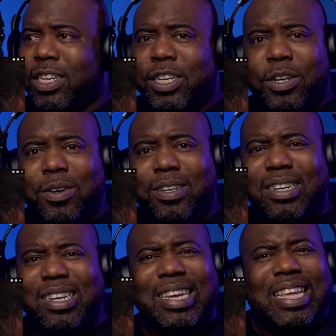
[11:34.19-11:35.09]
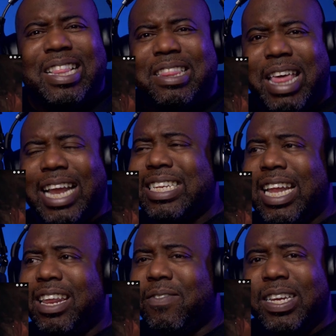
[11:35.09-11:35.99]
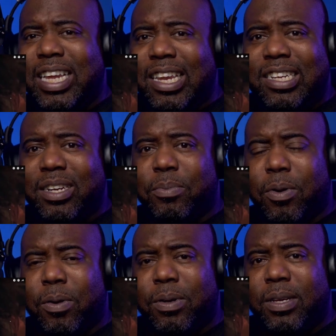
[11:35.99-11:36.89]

in church. That's not even intelligent, bro.